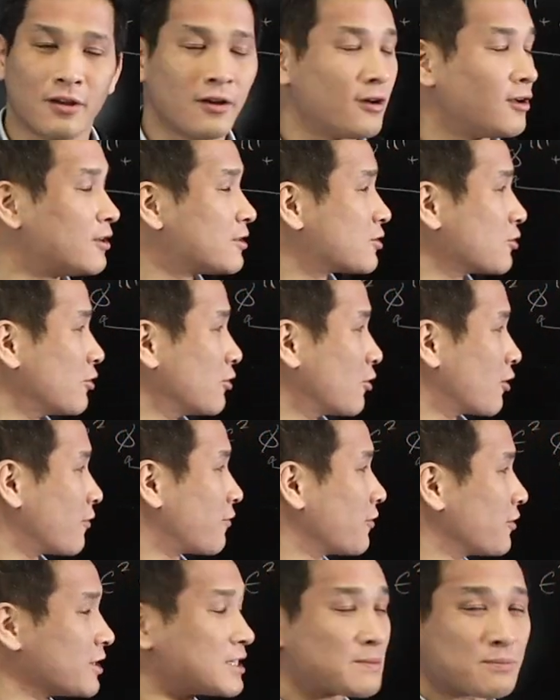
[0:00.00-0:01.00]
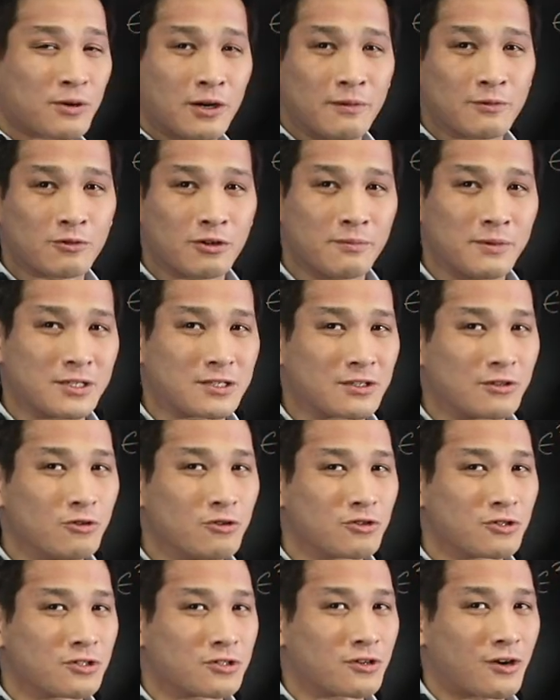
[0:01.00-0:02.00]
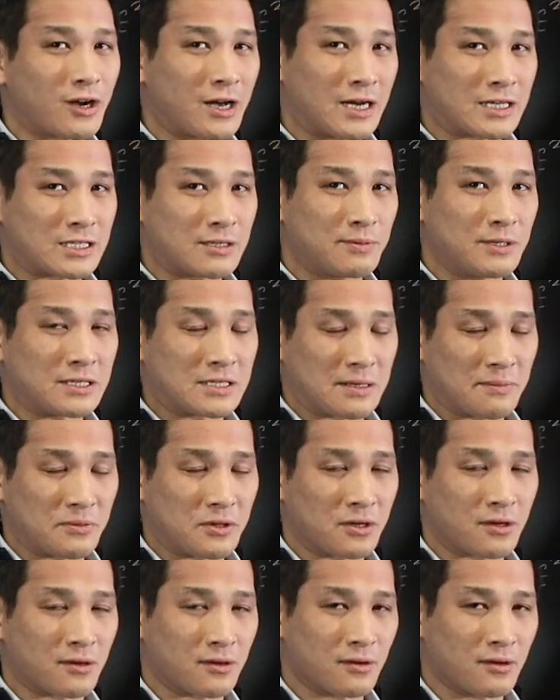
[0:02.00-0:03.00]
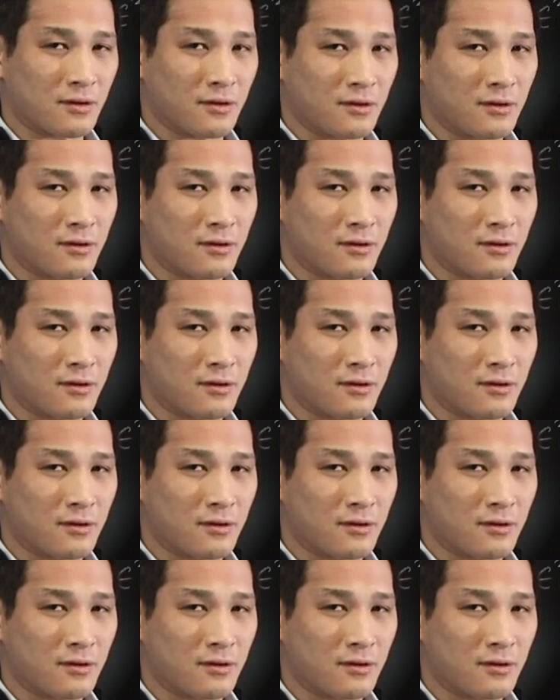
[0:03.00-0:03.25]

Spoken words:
So in order for this problem to admit solutions, there has to be something